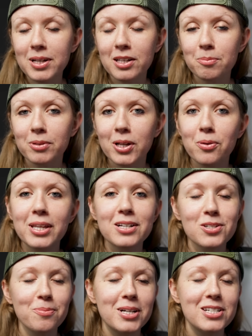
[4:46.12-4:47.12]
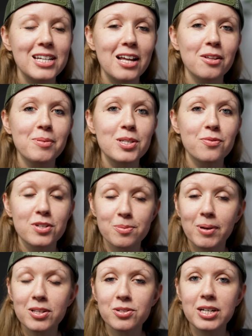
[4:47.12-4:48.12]
Use my link below. Thanks so much to Elements for
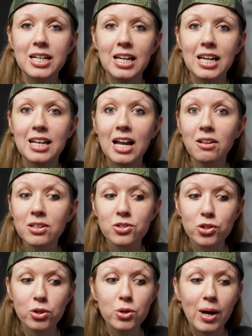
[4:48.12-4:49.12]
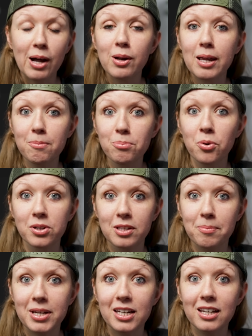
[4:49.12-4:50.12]
sponsoring. And now let's show you how to import the